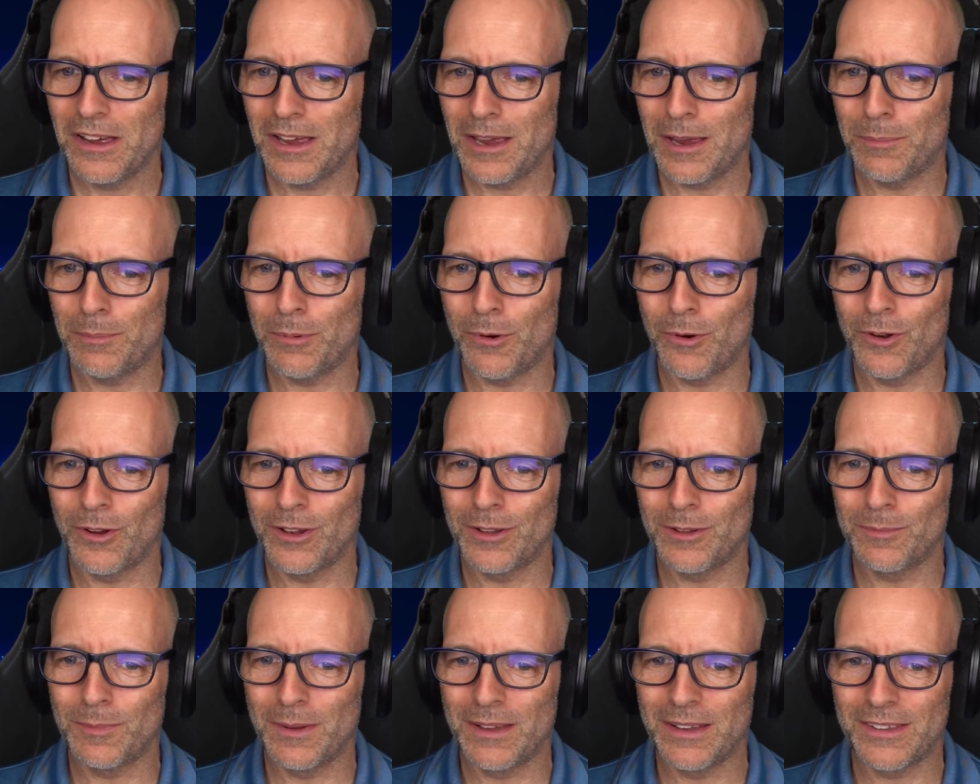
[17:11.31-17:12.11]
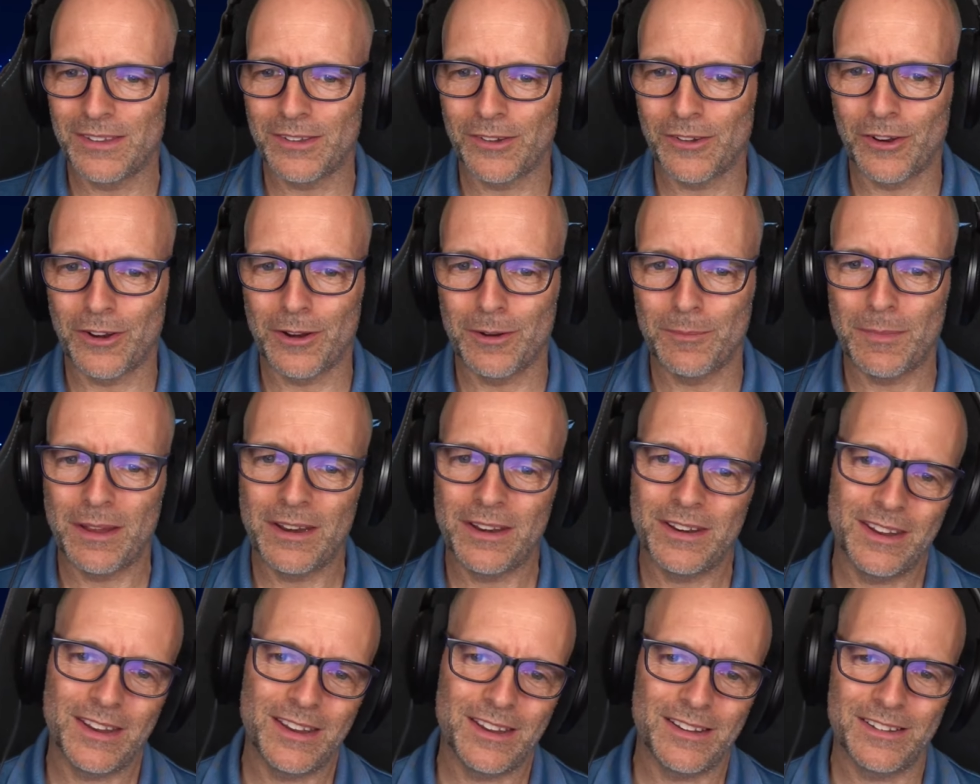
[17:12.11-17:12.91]
appointments on a
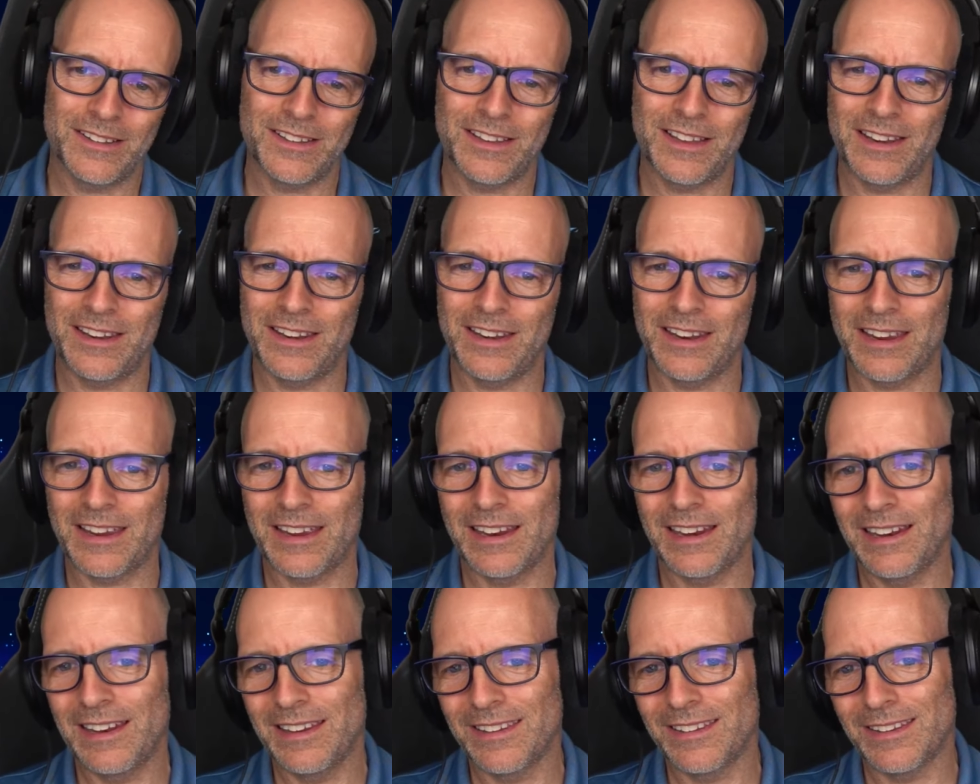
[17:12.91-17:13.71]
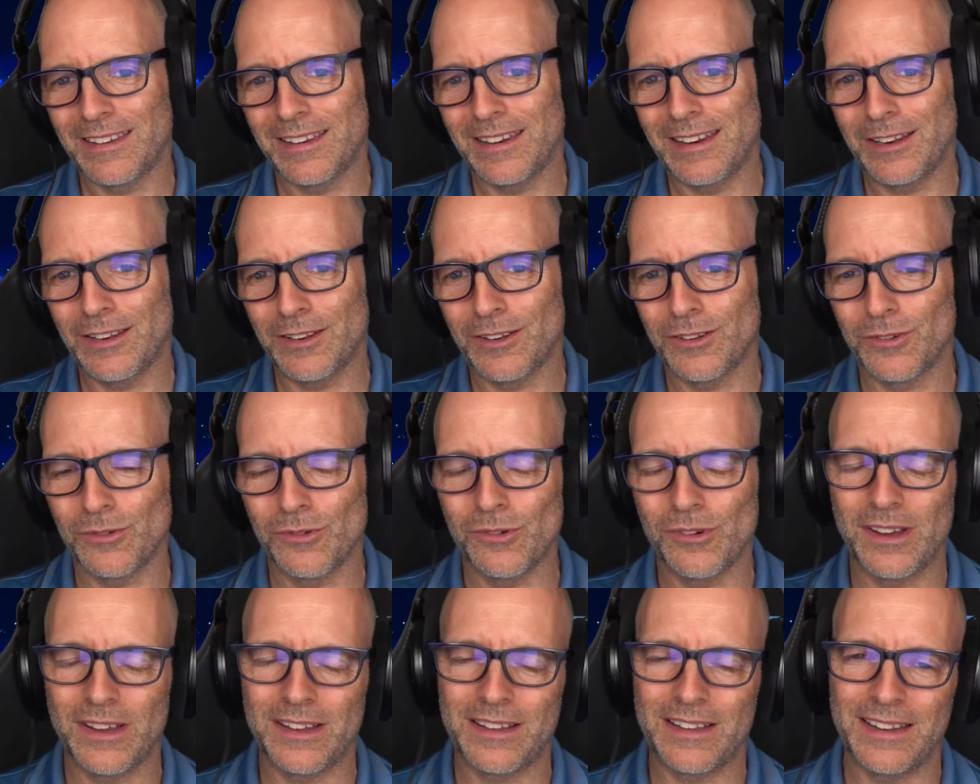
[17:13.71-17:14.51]
Monday, then they can listen
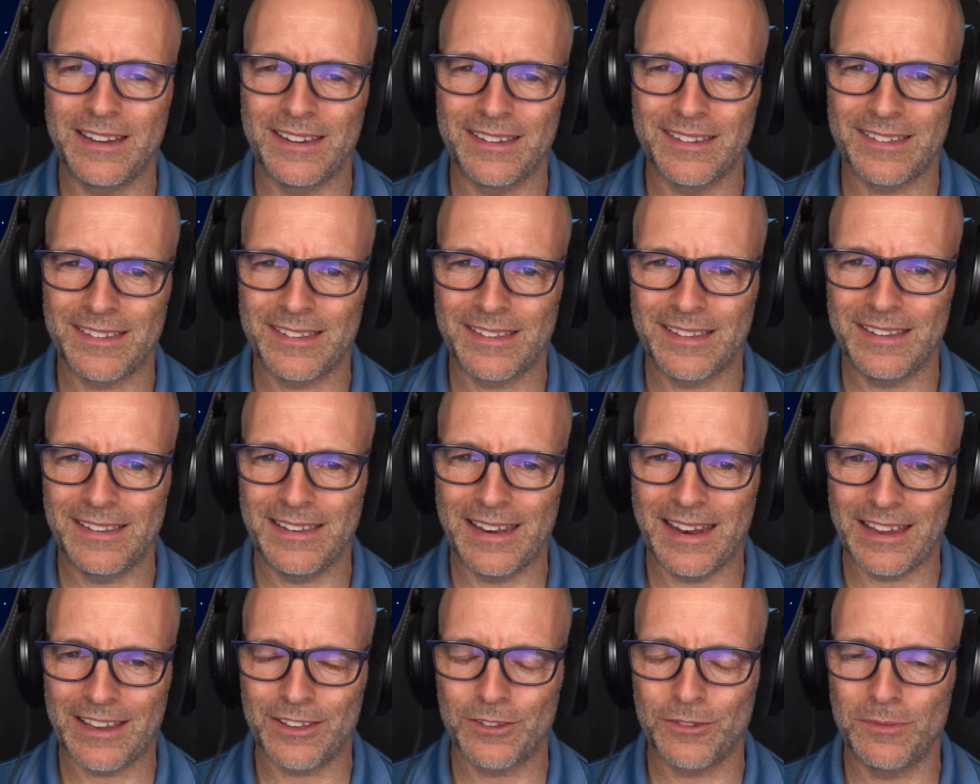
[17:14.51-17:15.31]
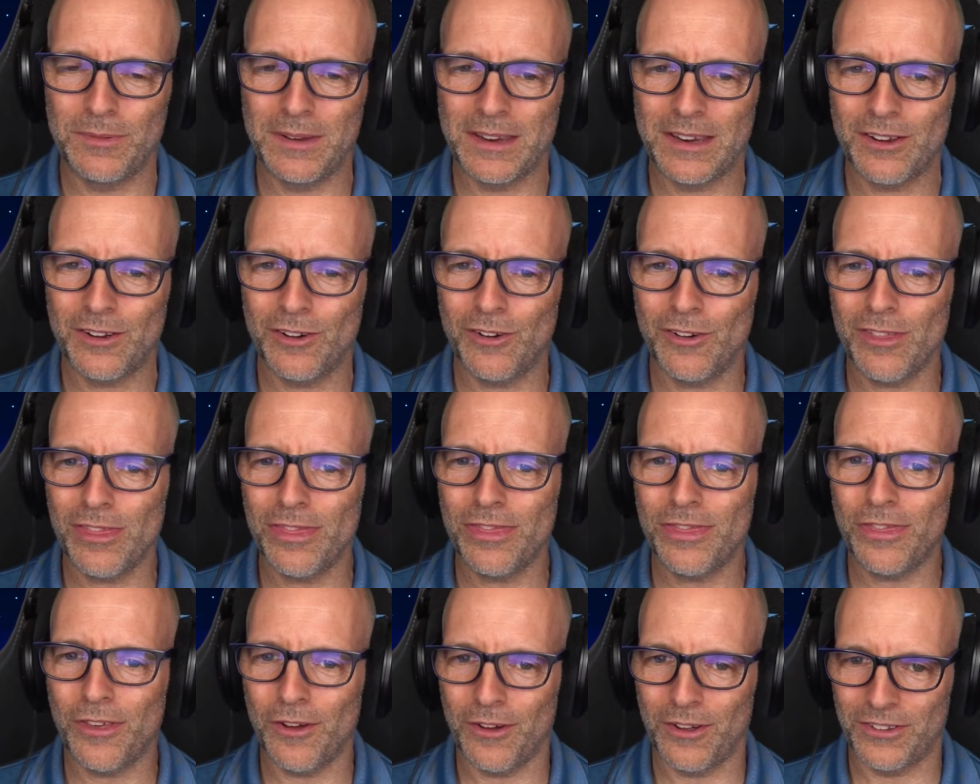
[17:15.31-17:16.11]
into at least next week on
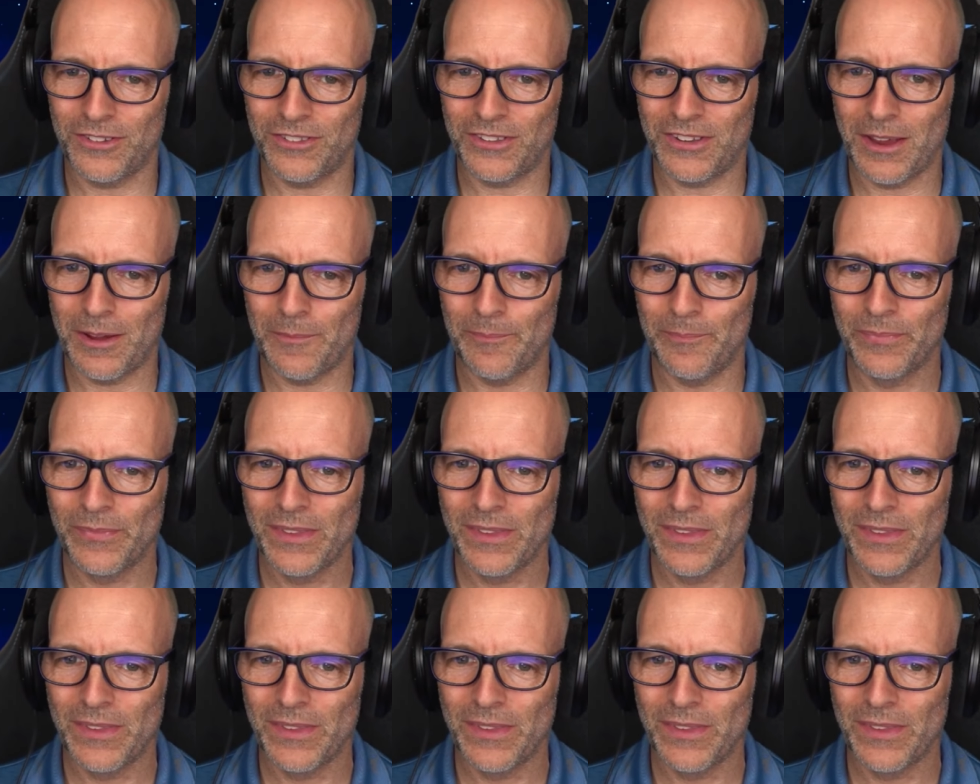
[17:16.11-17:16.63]
Thursday.